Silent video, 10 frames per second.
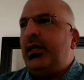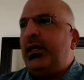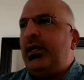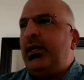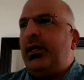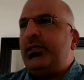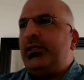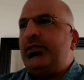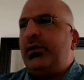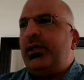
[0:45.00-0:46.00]
Uh,
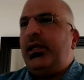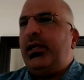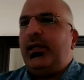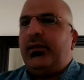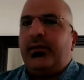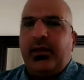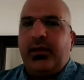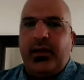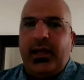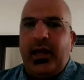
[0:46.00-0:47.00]
actually,
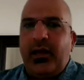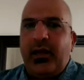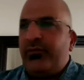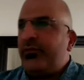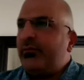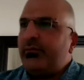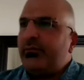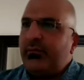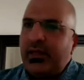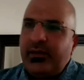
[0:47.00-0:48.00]
the, I have
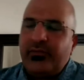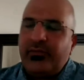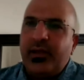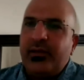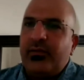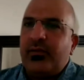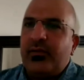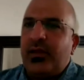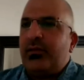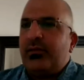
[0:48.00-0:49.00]
many friends
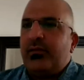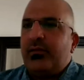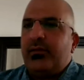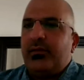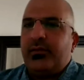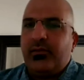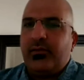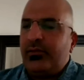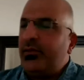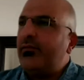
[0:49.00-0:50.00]
and
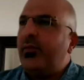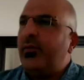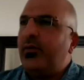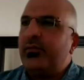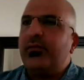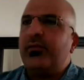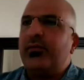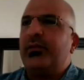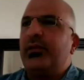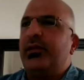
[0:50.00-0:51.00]
good neighbors.
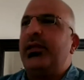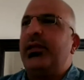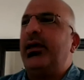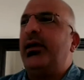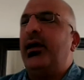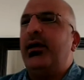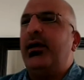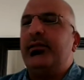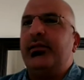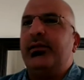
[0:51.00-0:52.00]
Yeah,
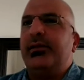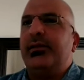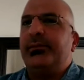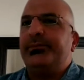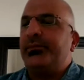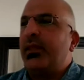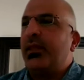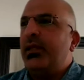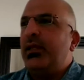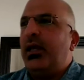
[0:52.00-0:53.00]
and uh,
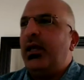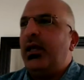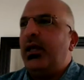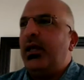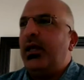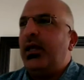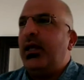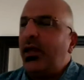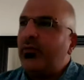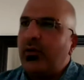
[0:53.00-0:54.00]
and also I
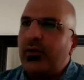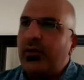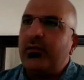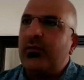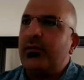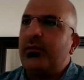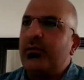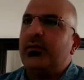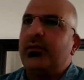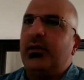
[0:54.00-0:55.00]
have colleagues
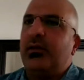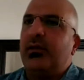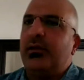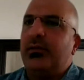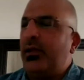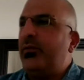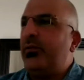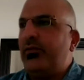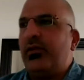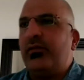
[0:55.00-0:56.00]
uh, in my
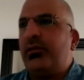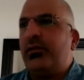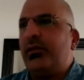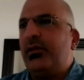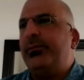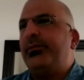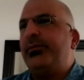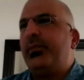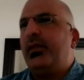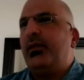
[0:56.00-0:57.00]
university.
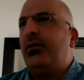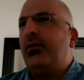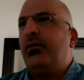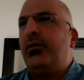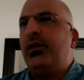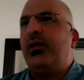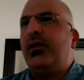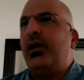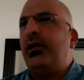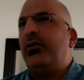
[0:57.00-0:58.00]
Always
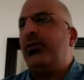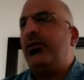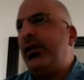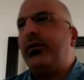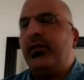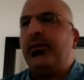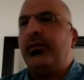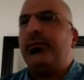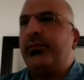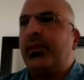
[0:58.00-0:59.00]
I contact them.
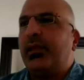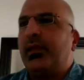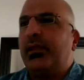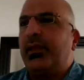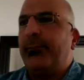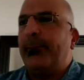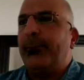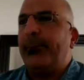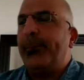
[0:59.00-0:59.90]
Yeah.